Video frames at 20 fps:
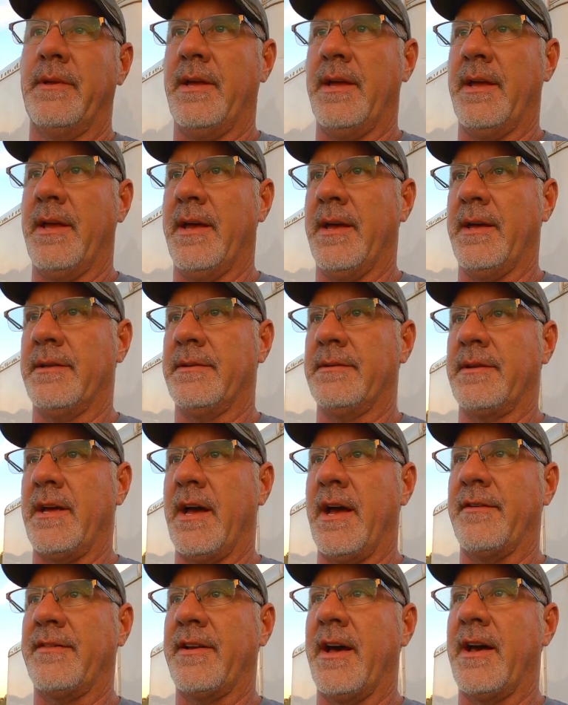And
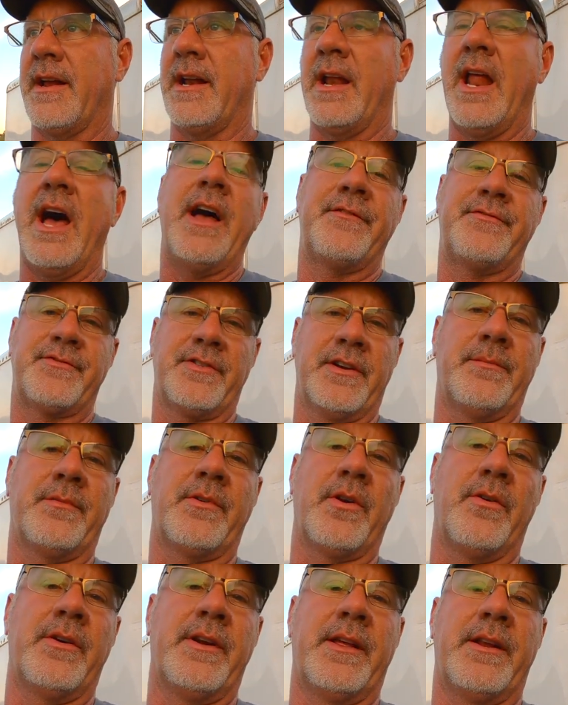I've got a live stream
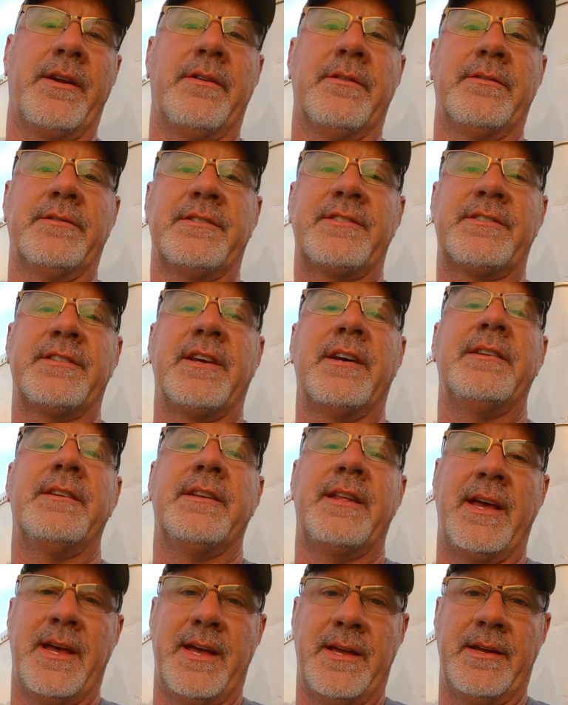going in on
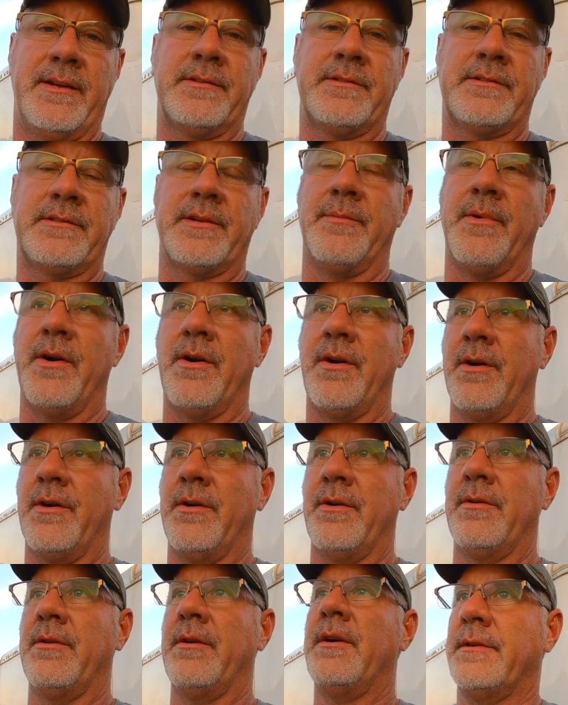Sunday,
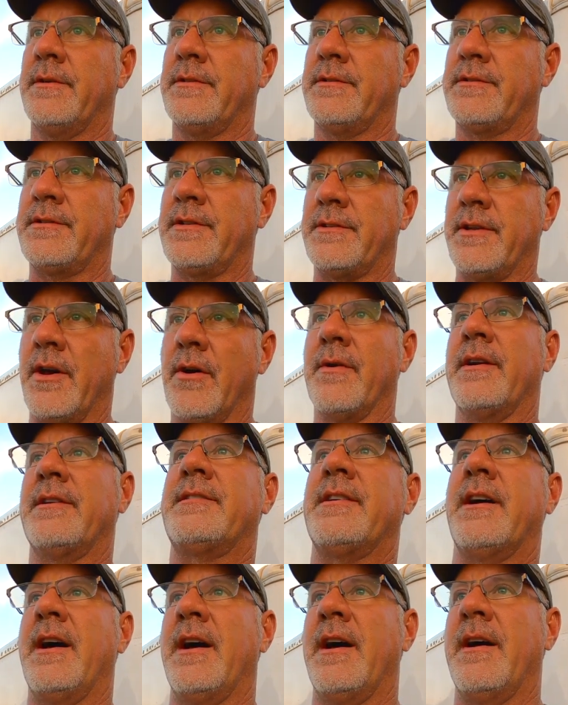tomorrow,
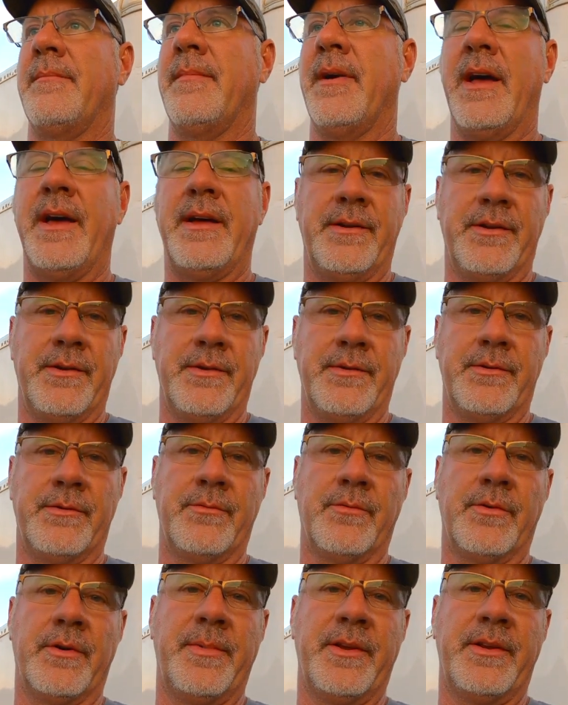Sedona time at
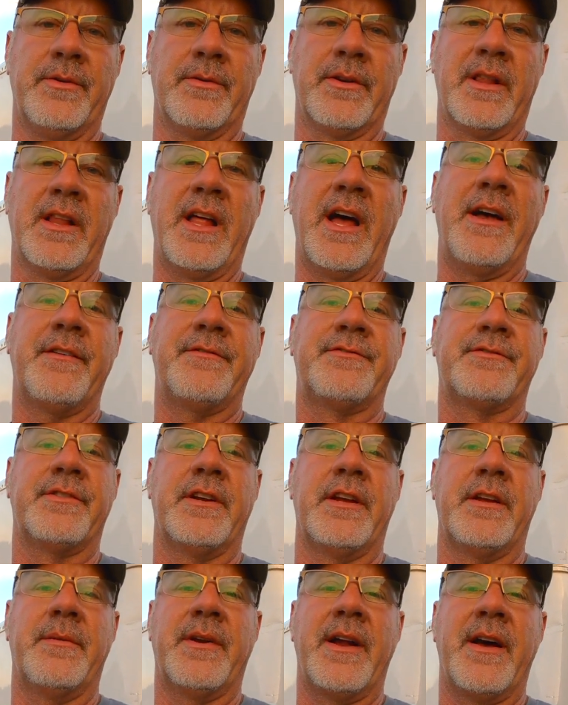noon. We'll be doing a live
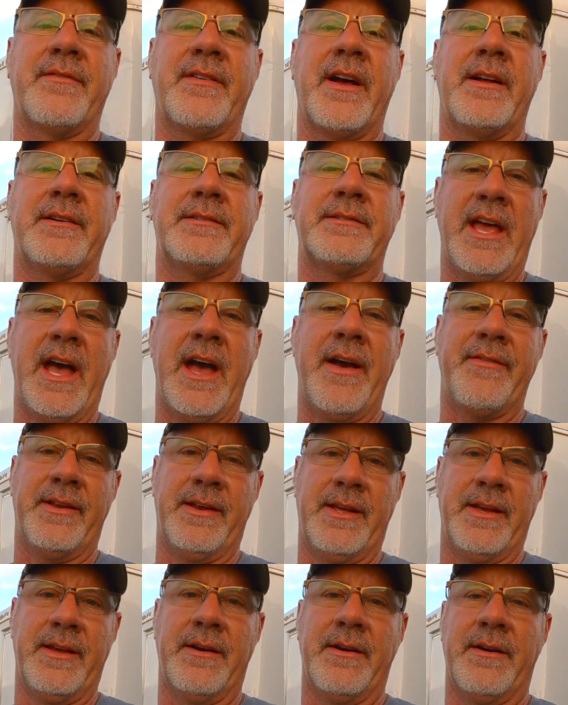stream. And I've got
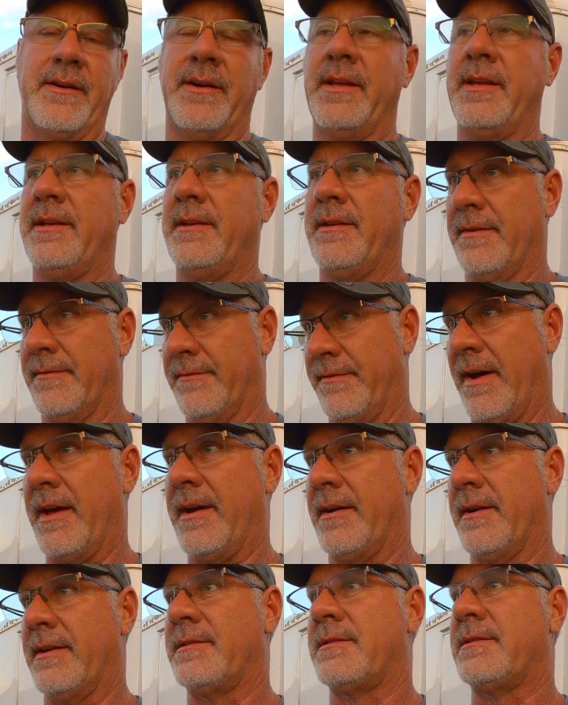Kevin here. He
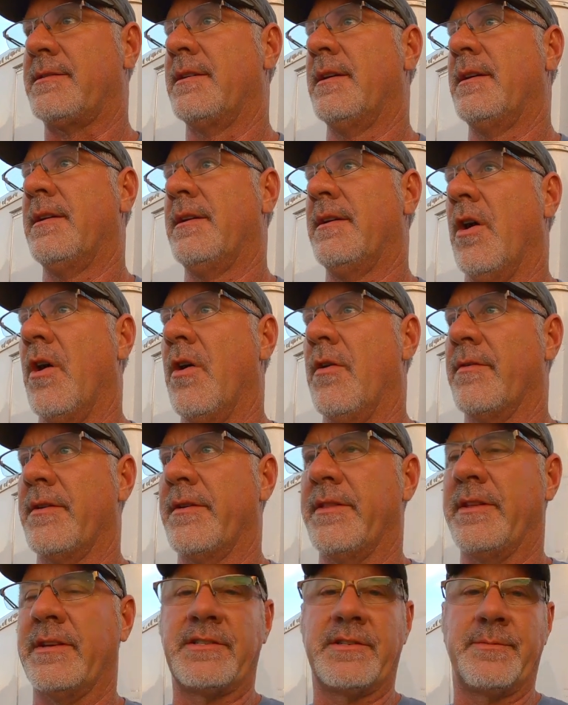invited us over
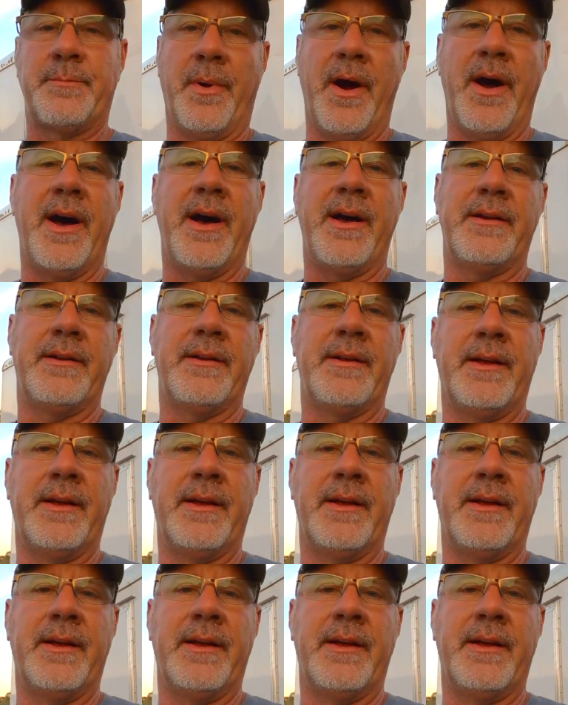to this spot.